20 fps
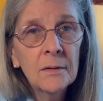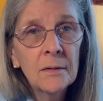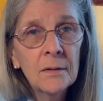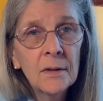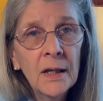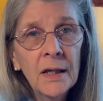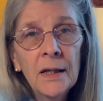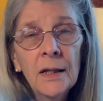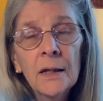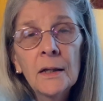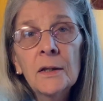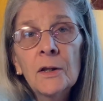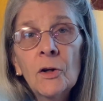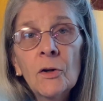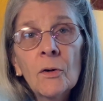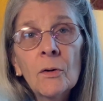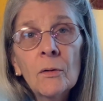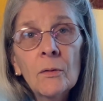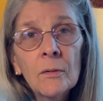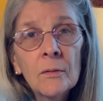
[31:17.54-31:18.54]
and you
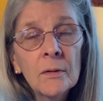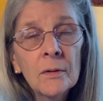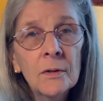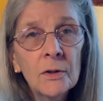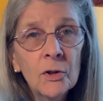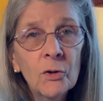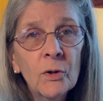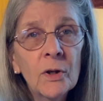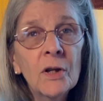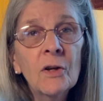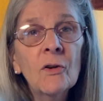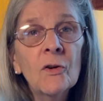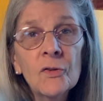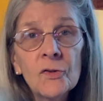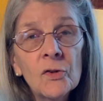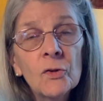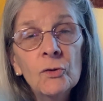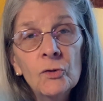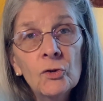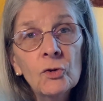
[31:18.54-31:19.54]
know, you can
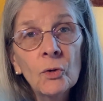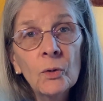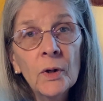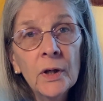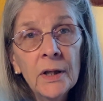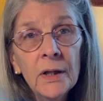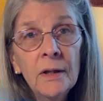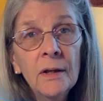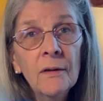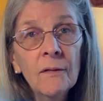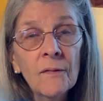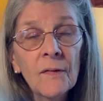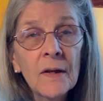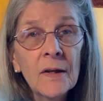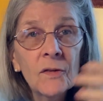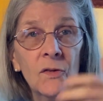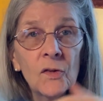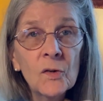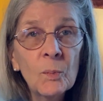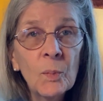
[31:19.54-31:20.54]
also join.
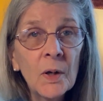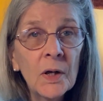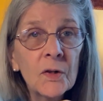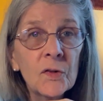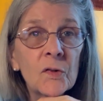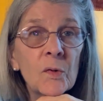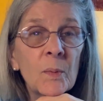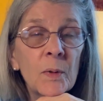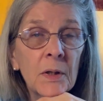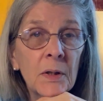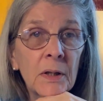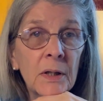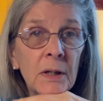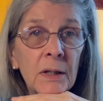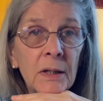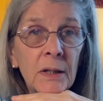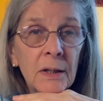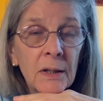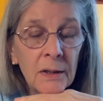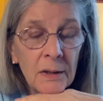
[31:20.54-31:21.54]
That's a
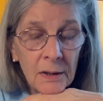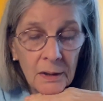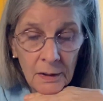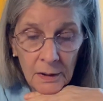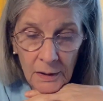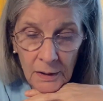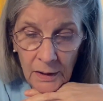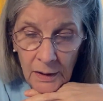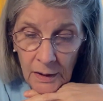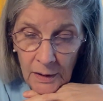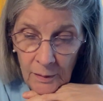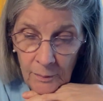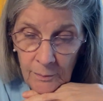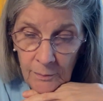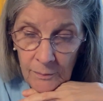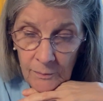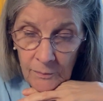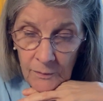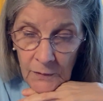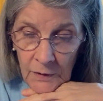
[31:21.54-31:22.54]
possibility. You
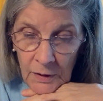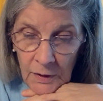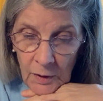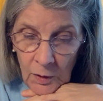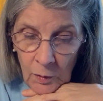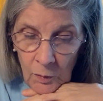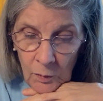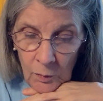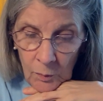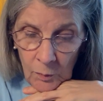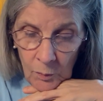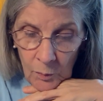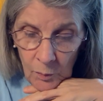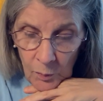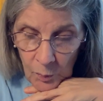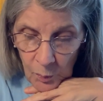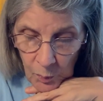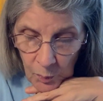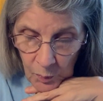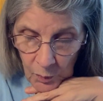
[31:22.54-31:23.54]

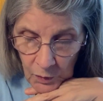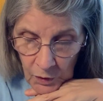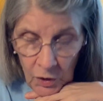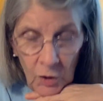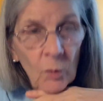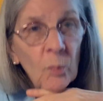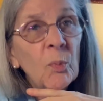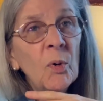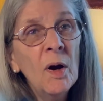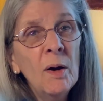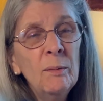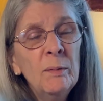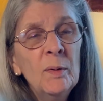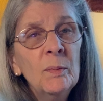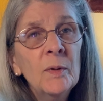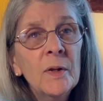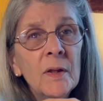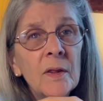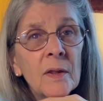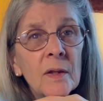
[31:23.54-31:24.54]
know,
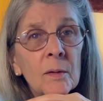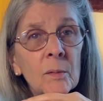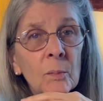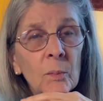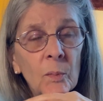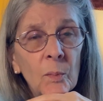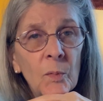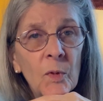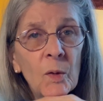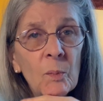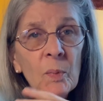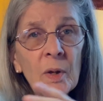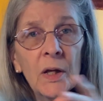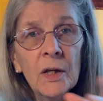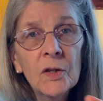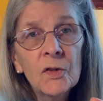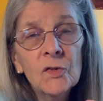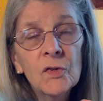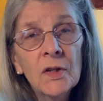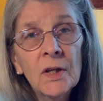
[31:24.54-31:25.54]
probably the
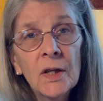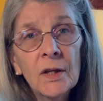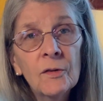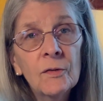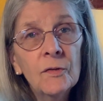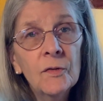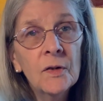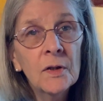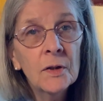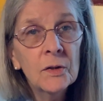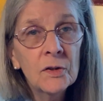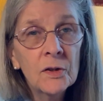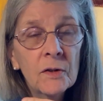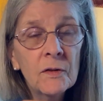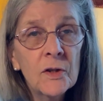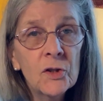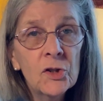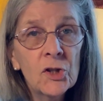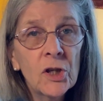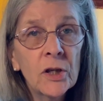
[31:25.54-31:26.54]
biggest gift to
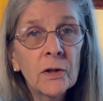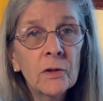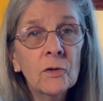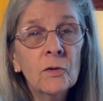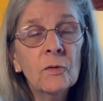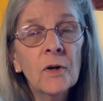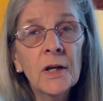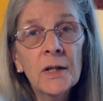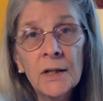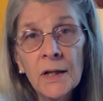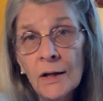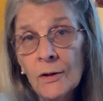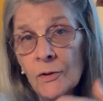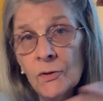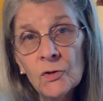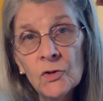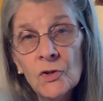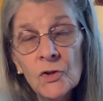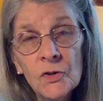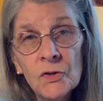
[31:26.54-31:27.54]
the channel right now is
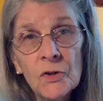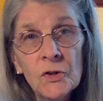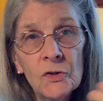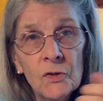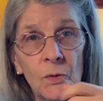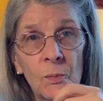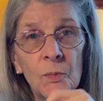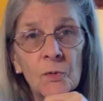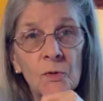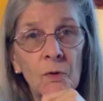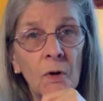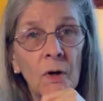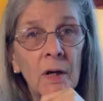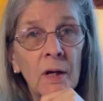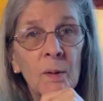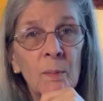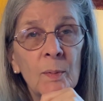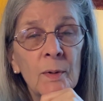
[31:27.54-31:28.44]
just to subscribe.